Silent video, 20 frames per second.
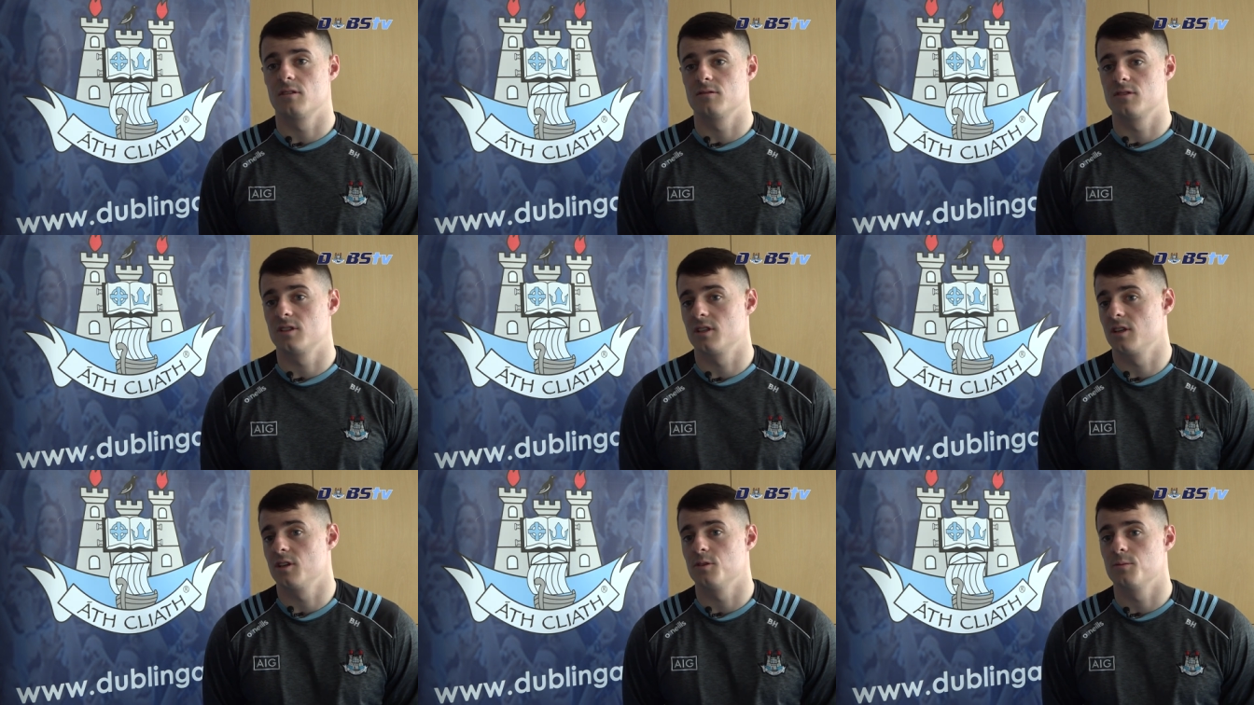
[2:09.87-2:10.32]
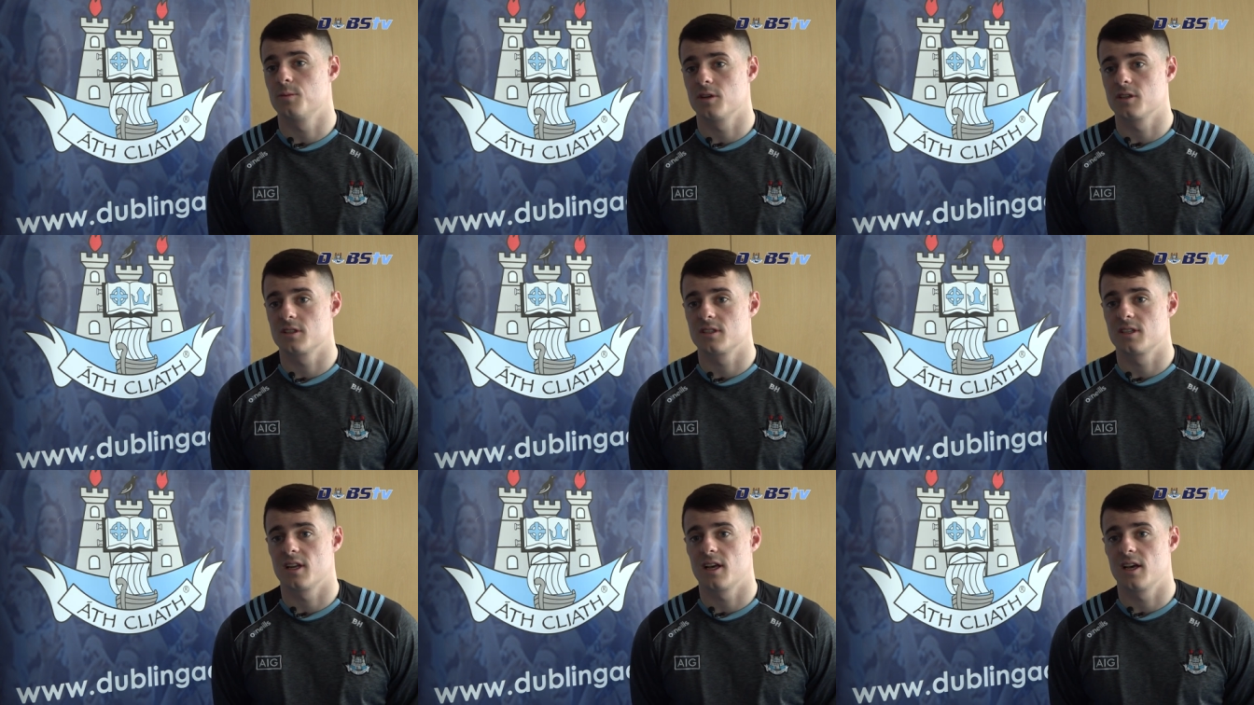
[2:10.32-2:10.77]
Obviously, new
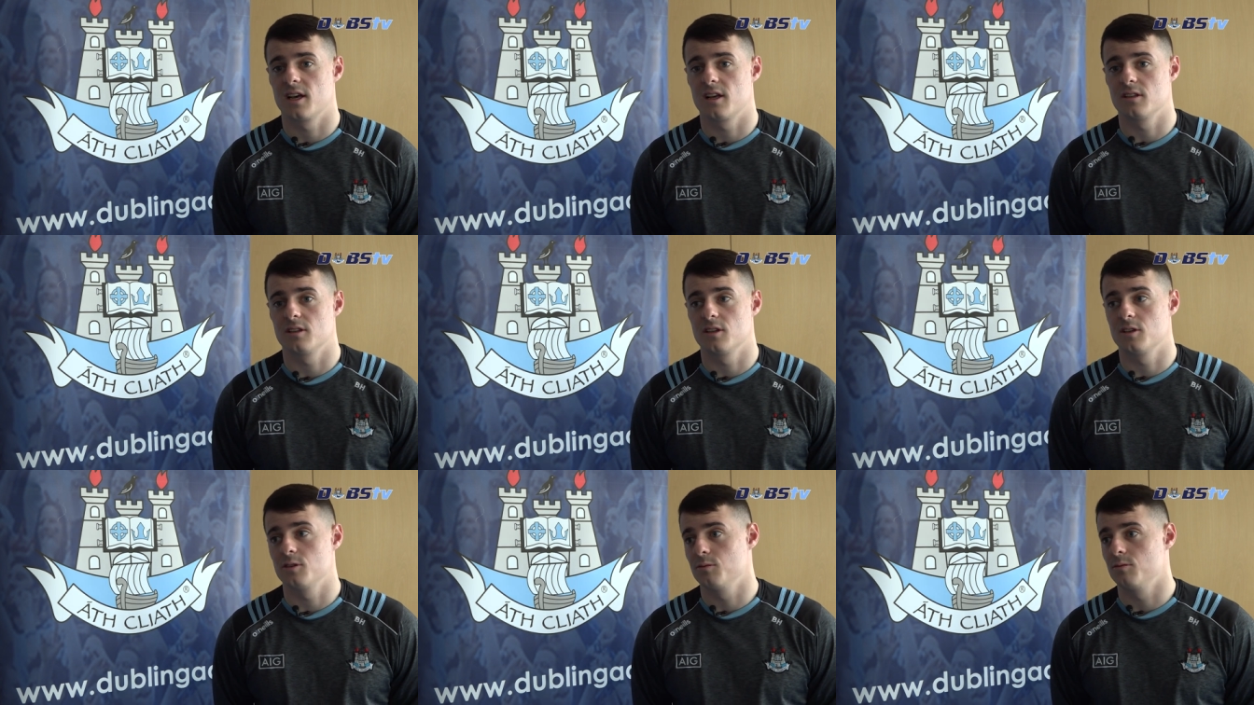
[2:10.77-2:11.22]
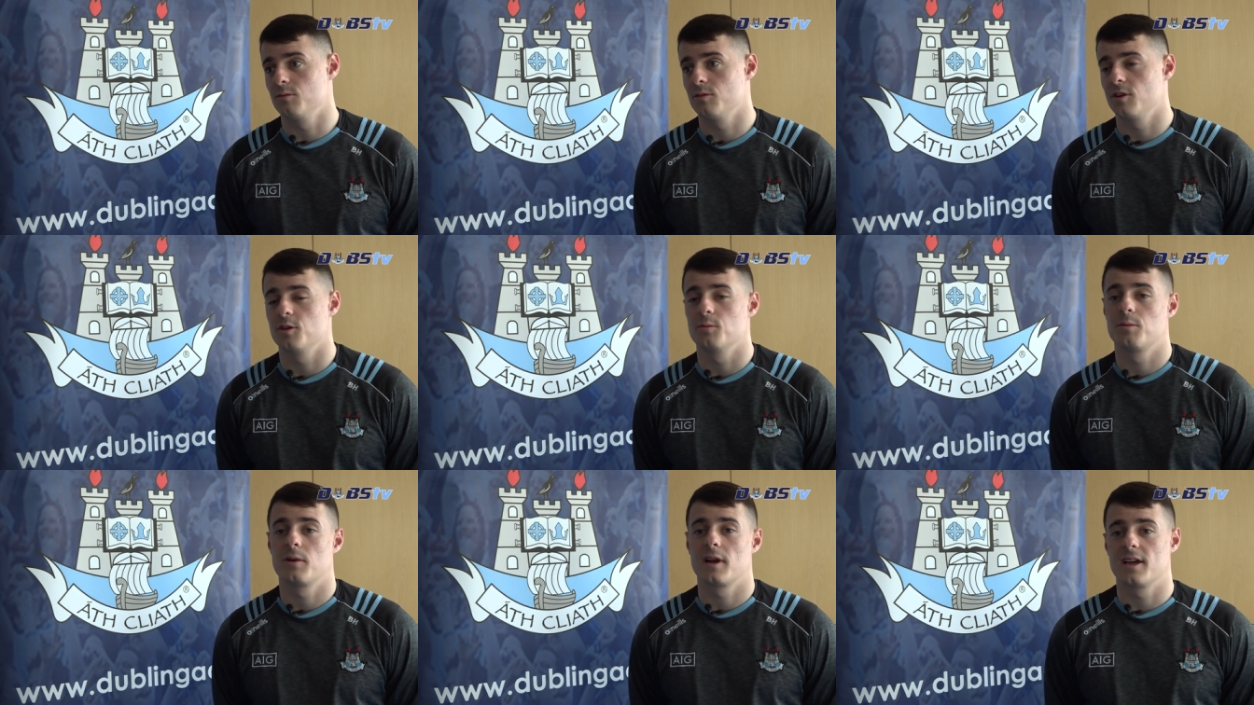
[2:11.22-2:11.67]
personnel,
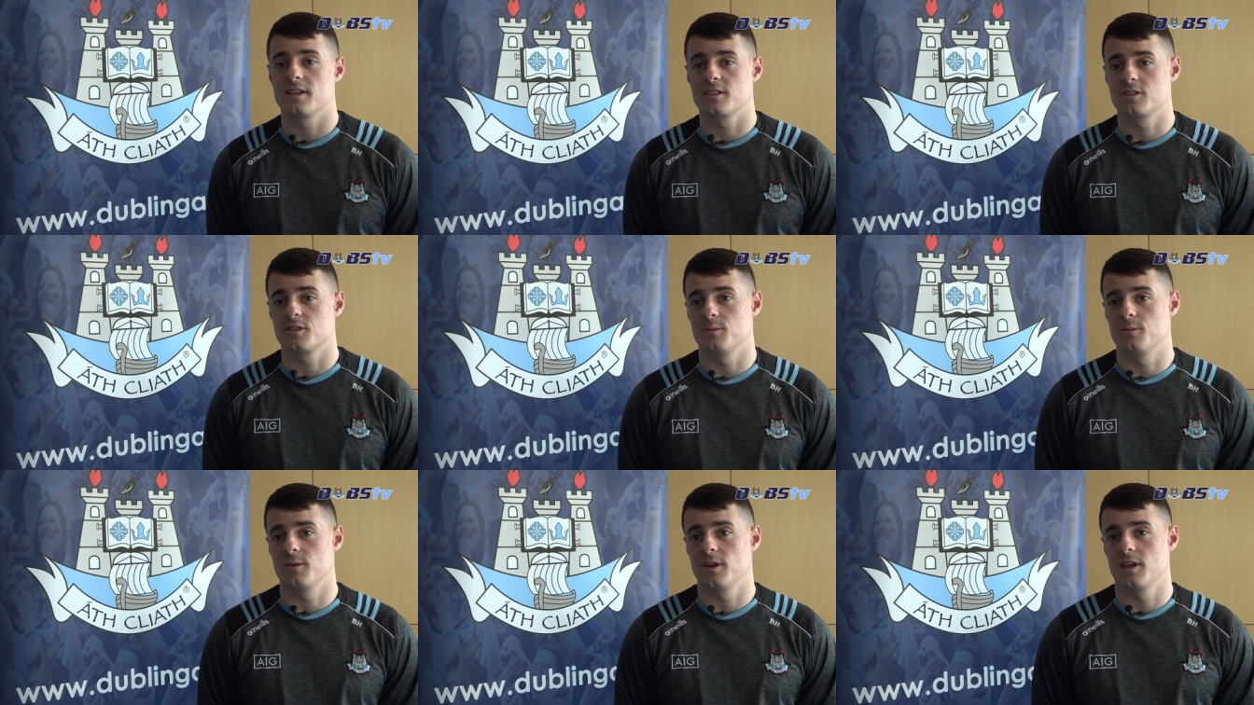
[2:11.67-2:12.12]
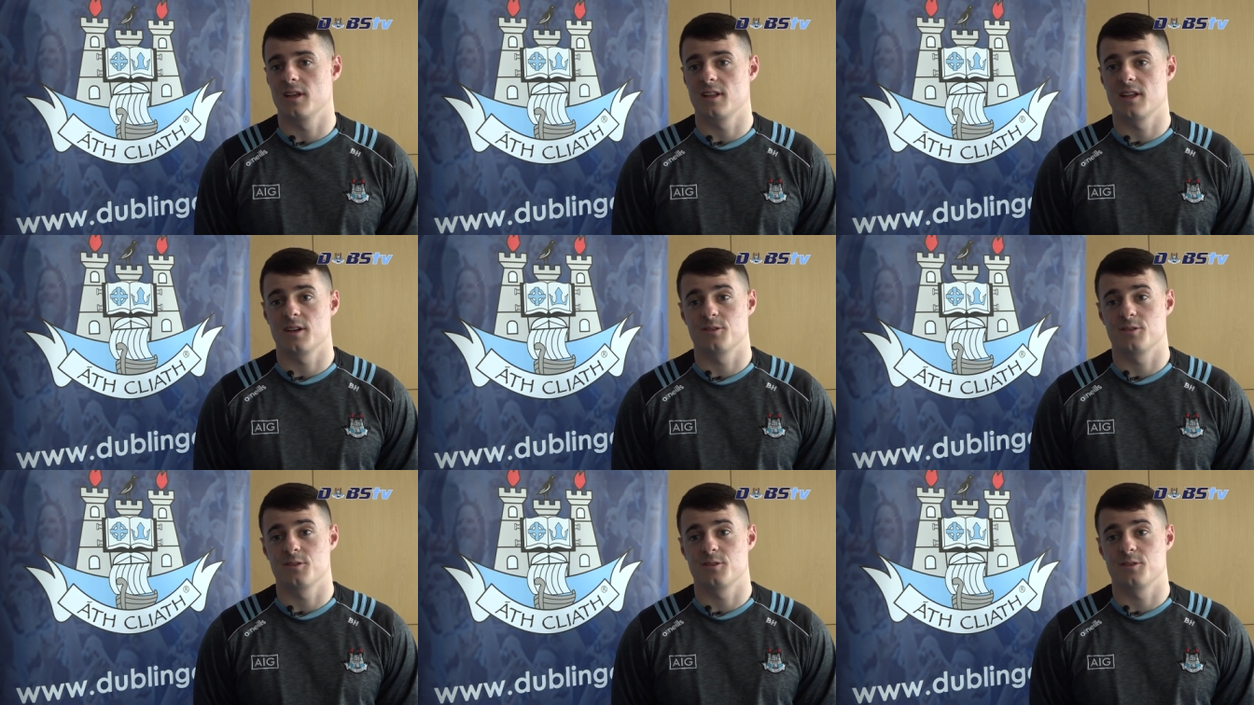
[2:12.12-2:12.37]
new players coming in.